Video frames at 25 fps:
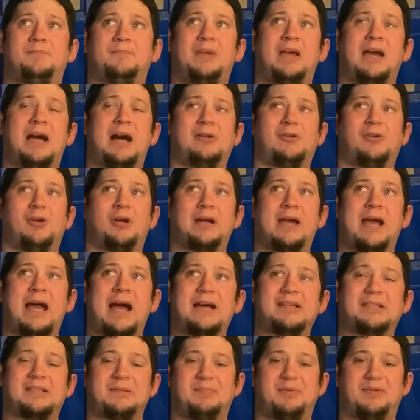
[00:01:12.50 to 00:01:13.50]
How long
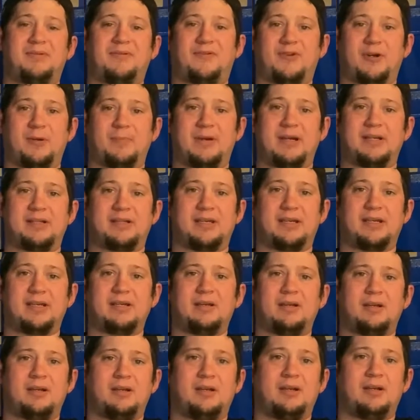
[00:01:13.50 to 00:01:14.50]
has it been fermenting?
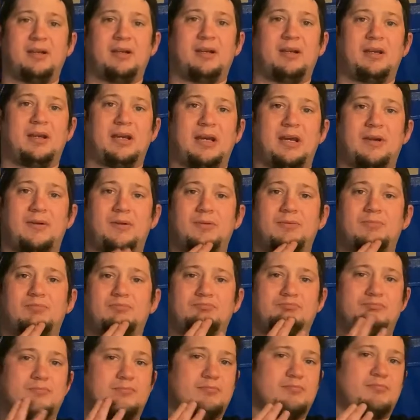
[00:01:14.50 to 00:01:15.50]
And
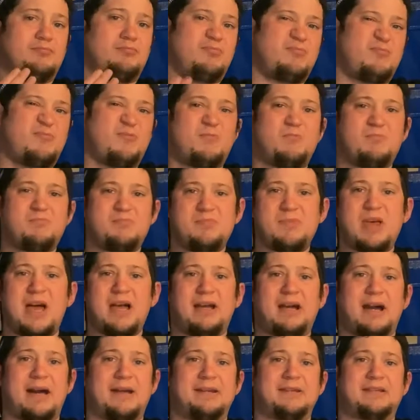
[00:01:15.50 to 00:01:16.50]

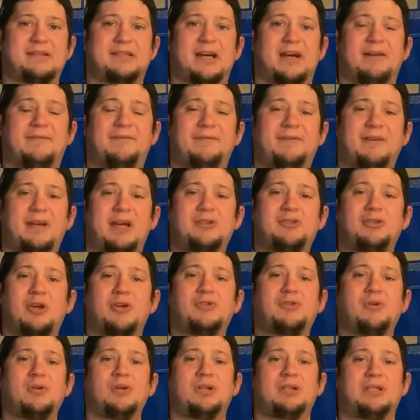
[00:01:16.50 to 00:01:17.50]
that kind of stuff. It's
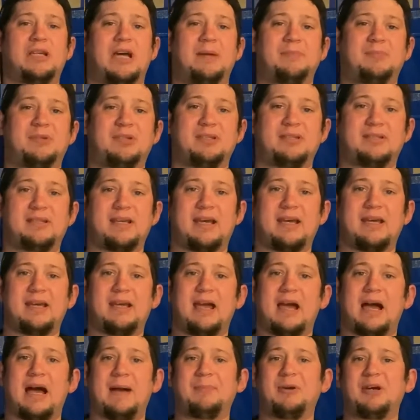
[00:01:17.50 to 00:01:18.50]
also a good time to
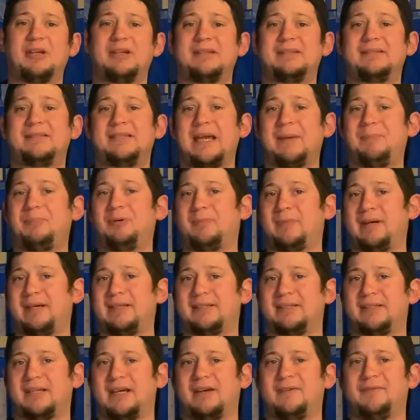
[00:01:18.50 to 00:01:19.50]
say, I'm going to sample my
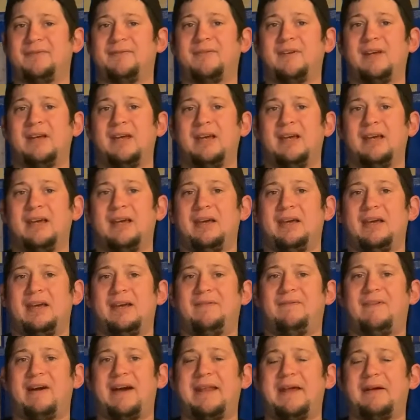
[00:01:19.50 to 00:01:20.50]
stuff
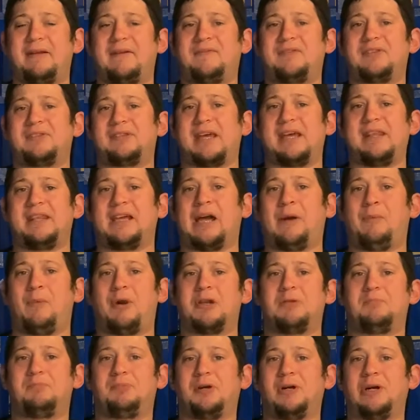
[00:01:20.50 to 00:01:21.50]
and find out if there's anything I
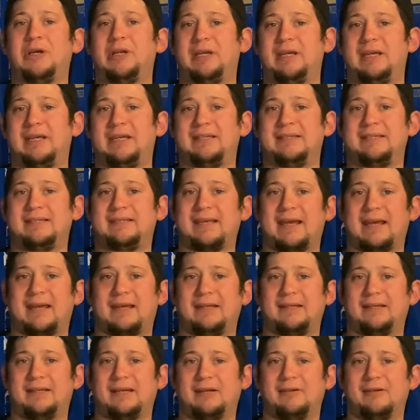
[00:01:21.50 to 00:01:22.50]
want to put in
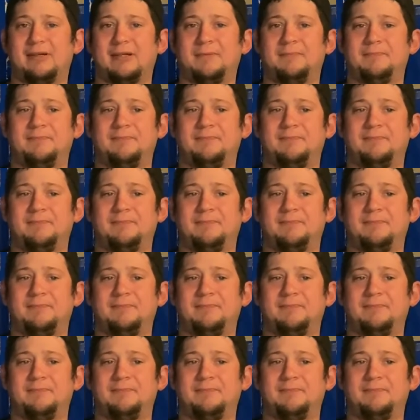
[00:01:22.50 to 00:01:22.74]
secondary.